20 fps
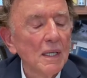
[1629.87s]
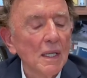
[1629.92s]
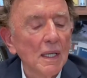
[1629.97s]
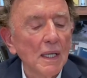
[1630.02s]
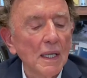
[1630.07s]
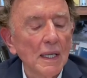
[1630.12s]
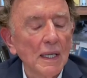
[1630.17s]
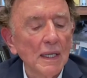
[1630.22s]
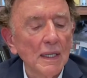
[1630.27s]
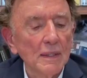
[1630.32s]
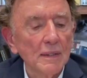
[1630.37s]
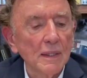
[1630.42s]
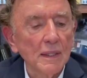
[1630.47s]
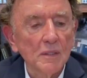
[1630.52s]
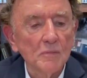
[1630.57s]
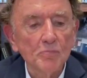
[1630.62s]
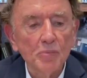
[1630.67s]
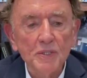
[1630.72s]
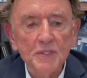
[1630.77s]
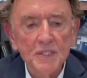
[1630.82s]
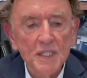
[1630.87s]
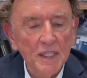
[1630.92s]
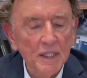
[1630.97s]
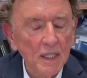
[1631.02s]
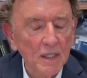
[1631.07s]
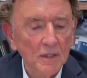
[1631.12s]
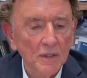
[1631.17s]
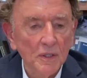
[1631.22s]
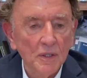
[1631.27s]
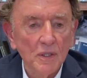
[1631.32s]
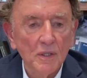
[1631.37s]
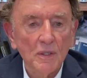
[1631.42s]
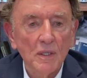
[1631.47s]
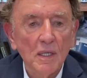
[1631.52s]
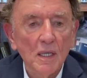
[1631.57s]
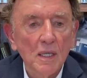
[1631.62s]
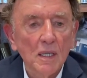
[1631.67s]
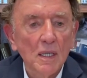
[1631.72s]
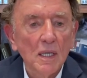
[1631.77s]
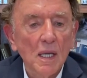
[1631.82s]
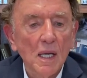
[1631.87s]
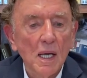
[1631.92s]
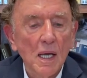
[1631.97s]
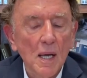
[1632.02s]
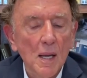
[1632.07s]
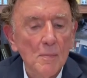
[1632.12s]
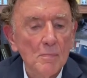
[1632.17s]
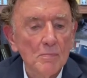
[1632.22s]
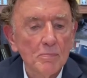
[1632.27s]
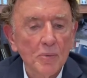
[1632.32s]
And in particular, uh,